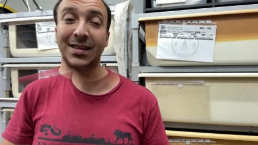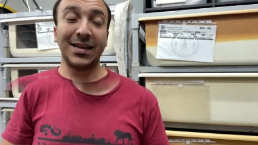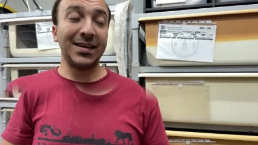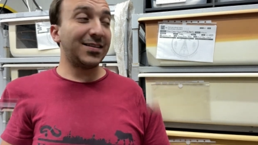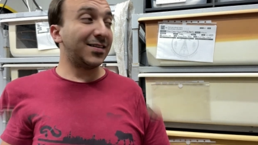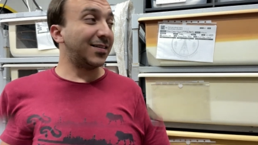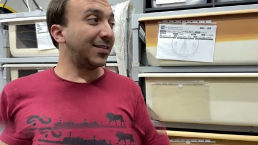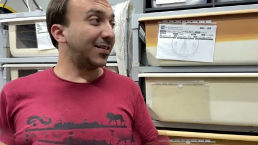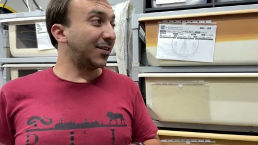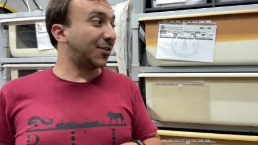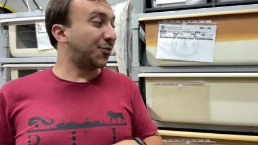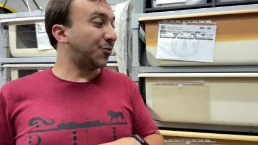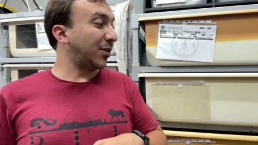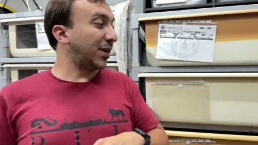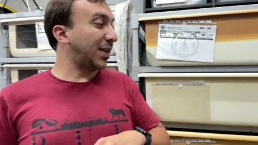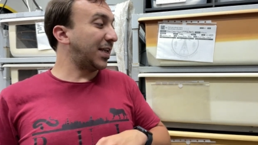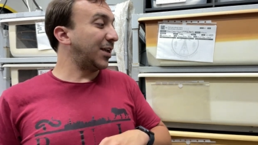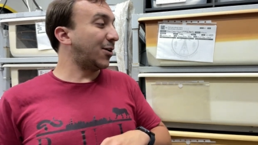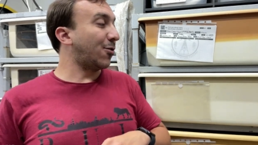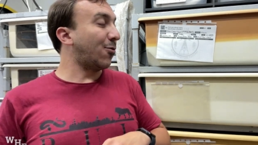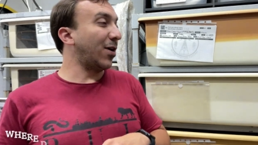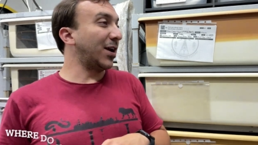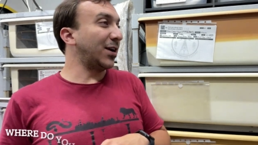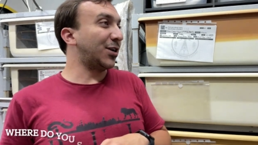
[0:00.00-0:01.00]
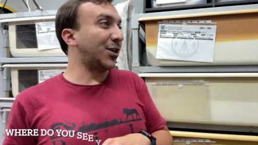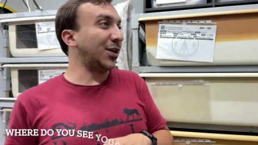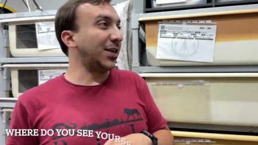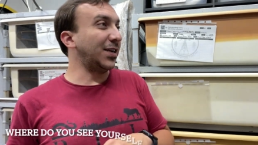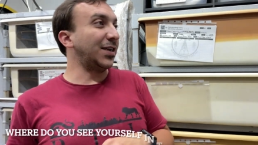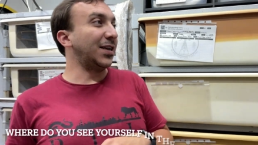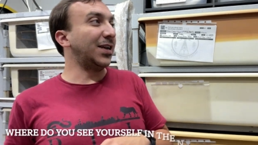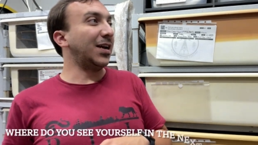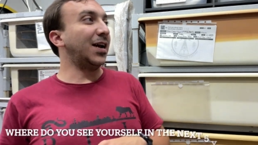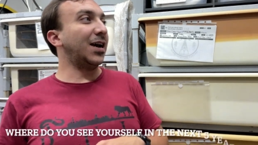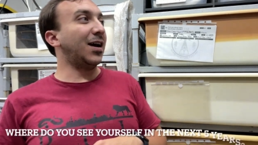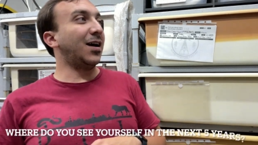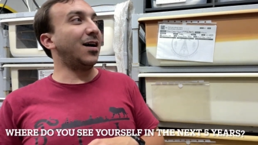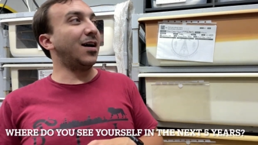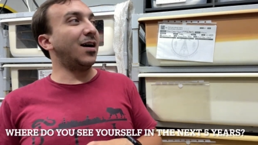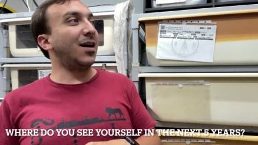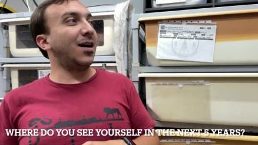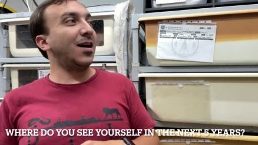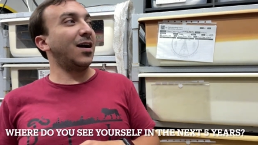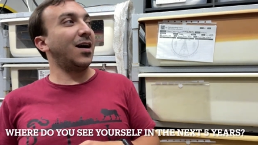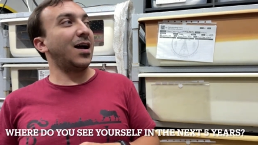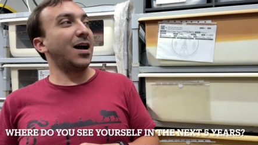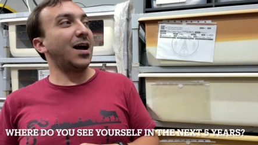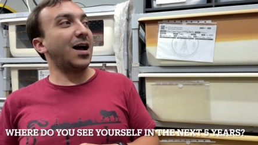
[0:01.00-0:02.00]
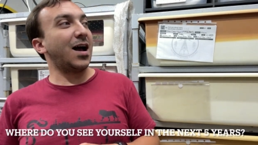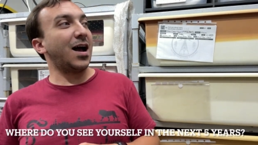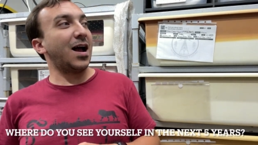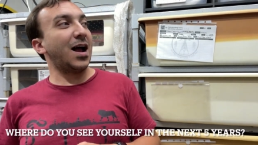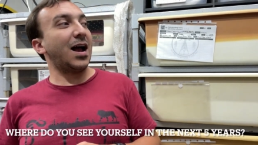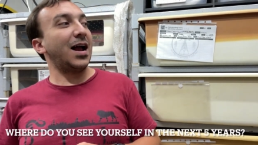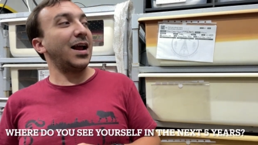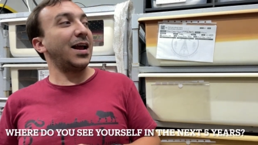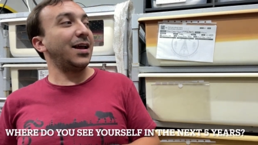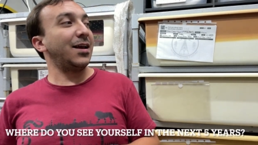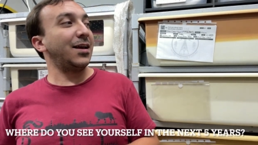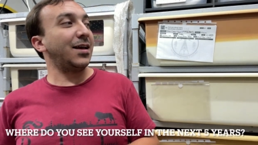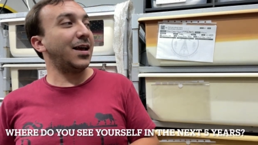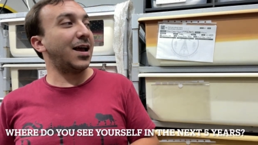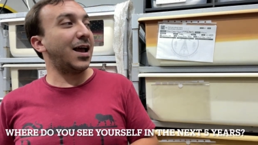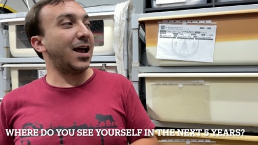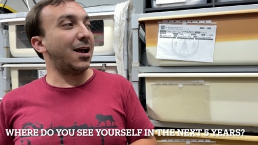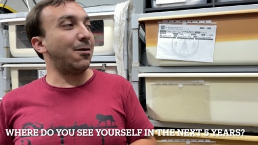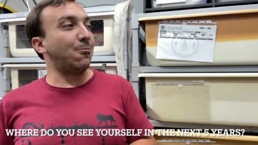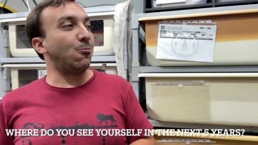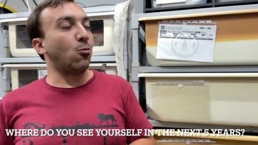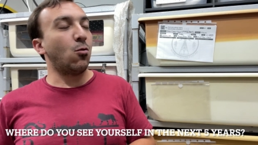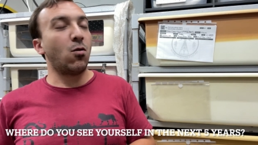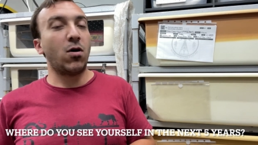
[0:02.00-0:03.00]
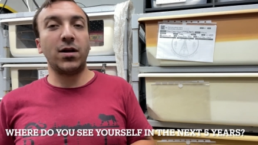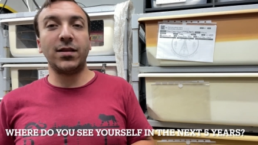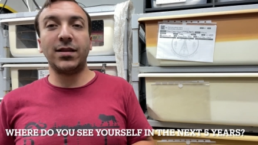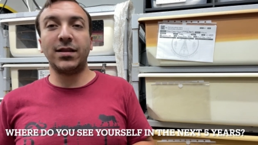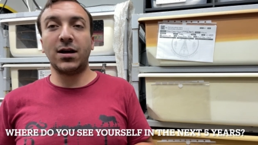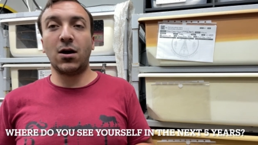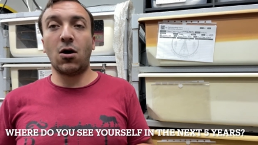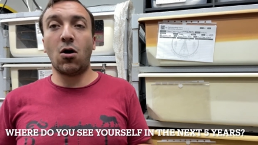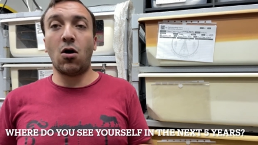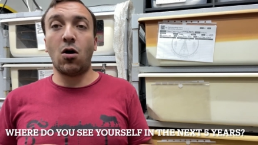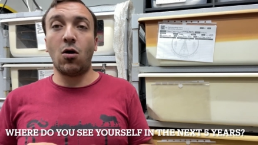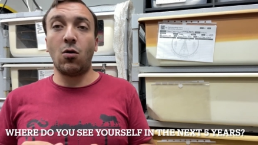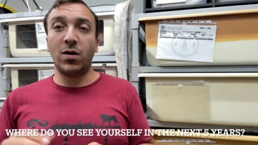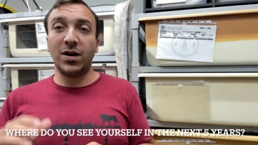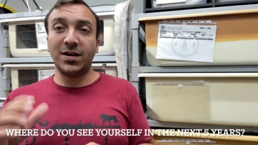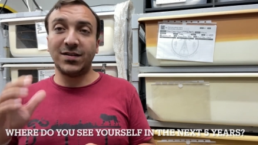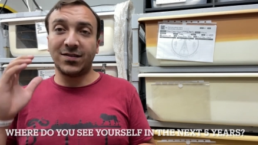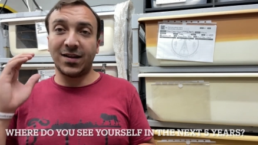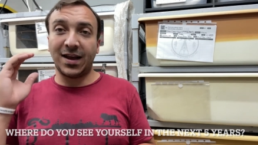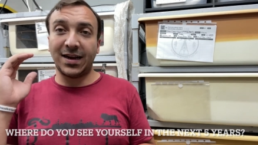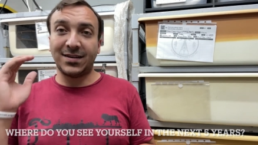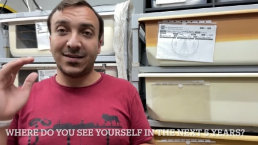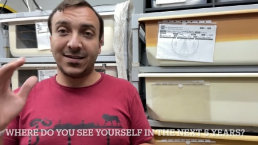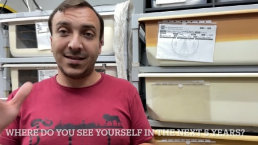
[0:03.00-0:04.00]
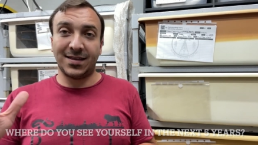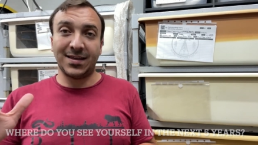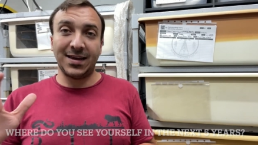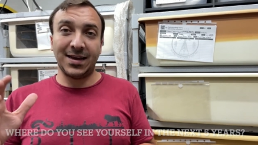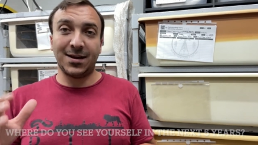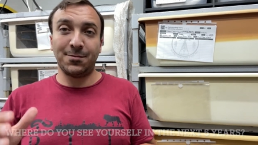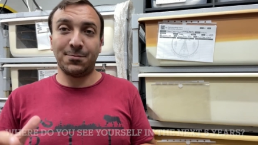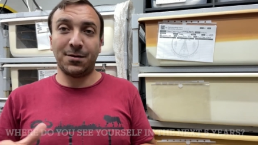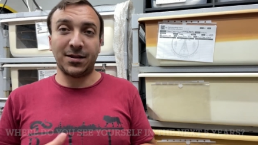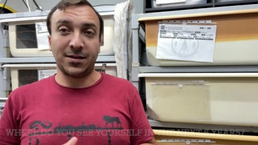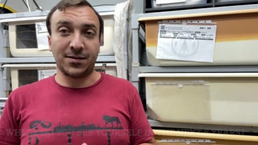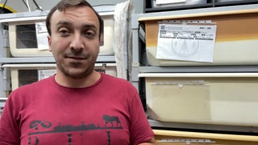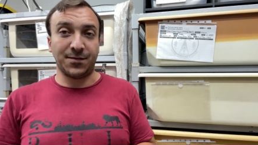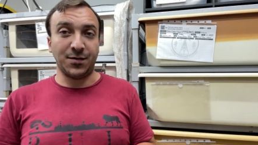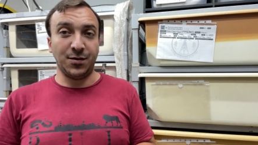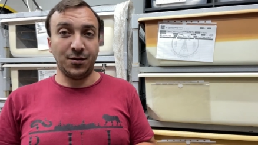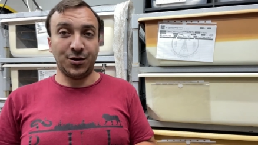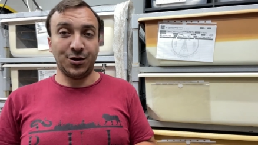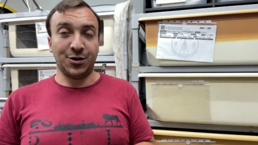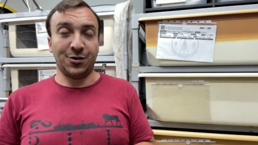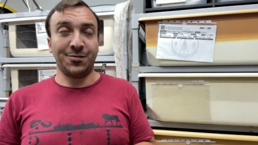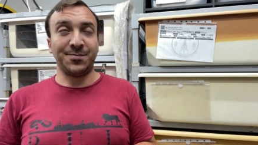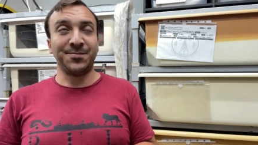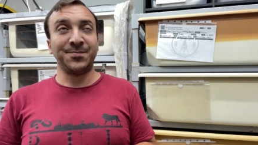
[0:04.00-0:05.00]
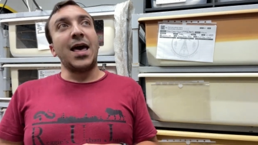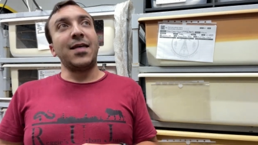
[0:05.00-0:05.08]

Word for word: This is a tricky question. Uh, I am one that always likes to think about the future.